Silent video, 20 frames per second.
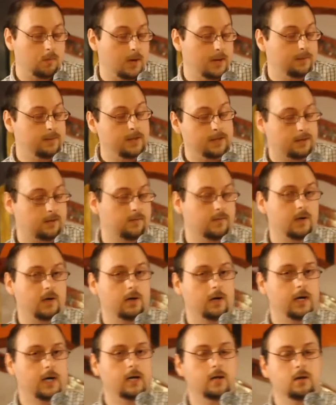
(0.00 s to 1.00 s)
or maybe at the
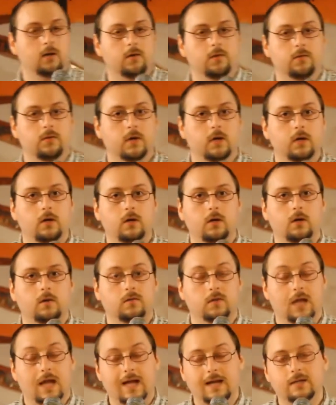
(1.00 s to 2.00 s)
very end of,
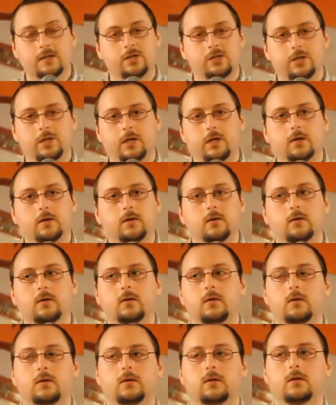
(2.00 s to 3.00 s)
of last year,
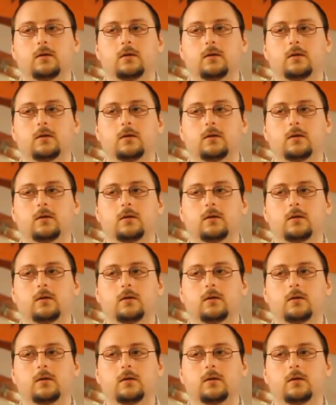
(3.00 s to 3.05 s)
